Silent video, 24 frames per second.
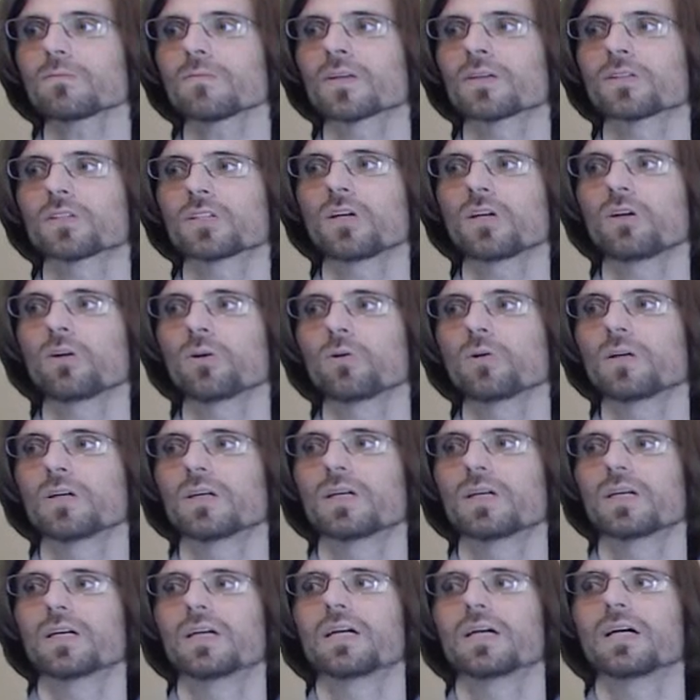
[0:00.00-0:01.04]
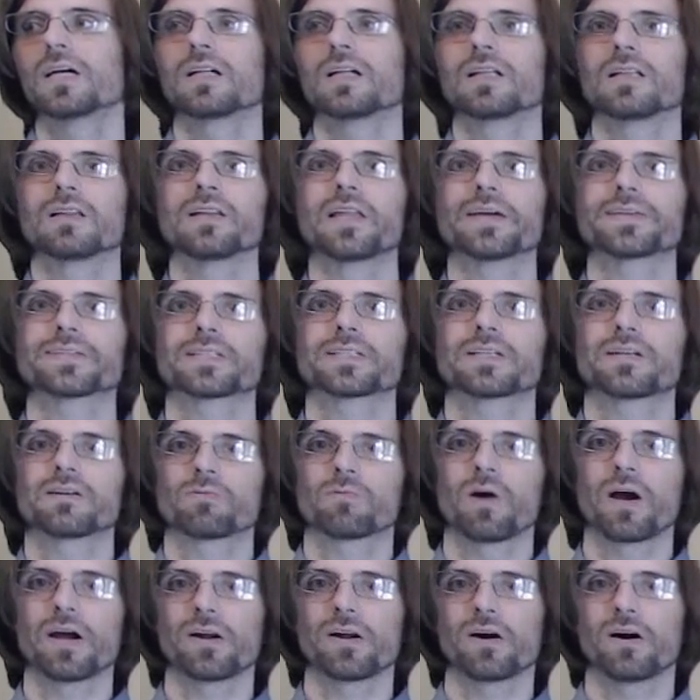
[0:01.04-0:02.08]
So let's get
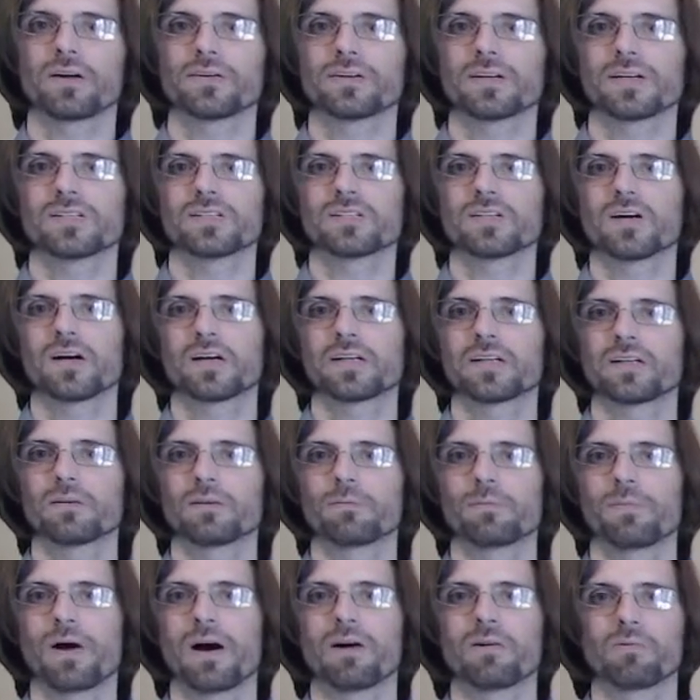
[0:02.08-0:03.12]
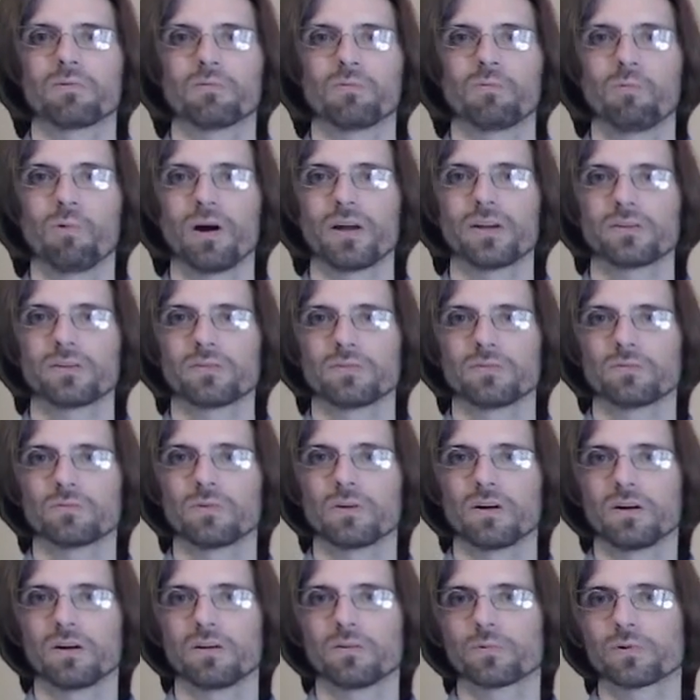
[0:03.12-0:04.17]
right on in talking about what
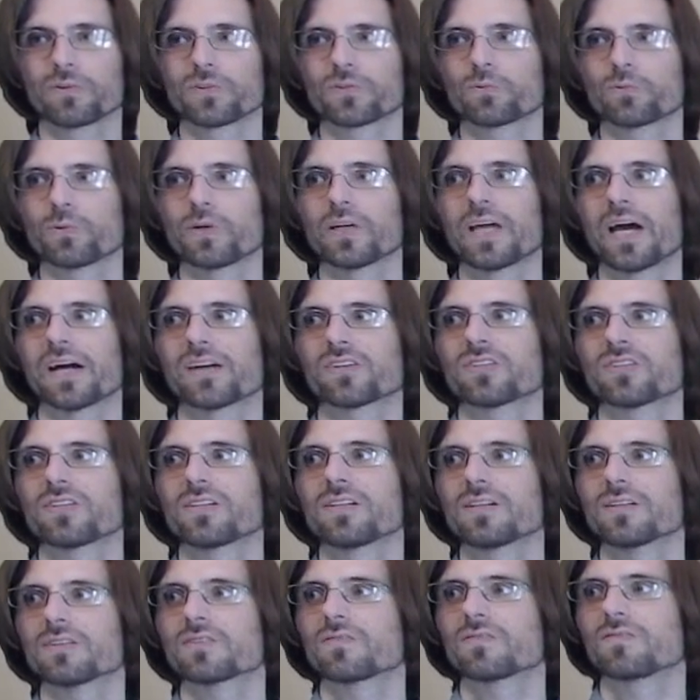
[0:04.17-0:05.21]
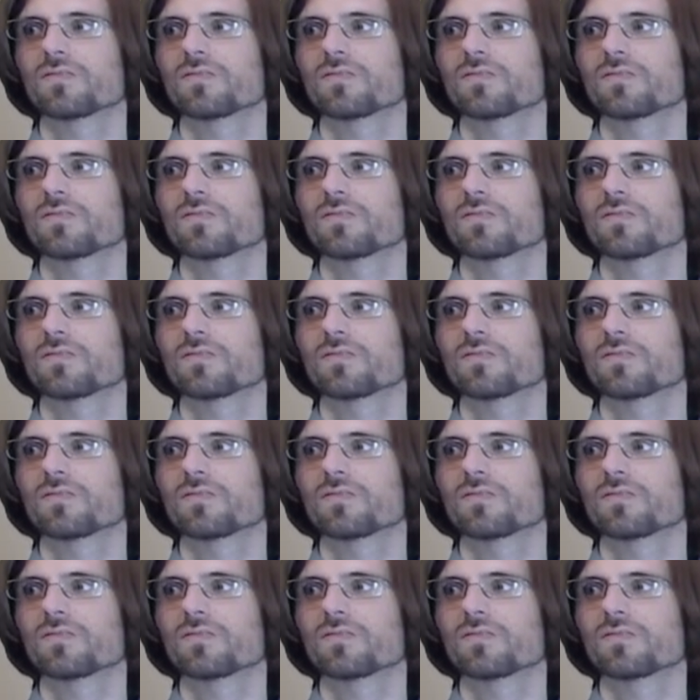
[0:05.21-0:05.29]
RealSwing actually is.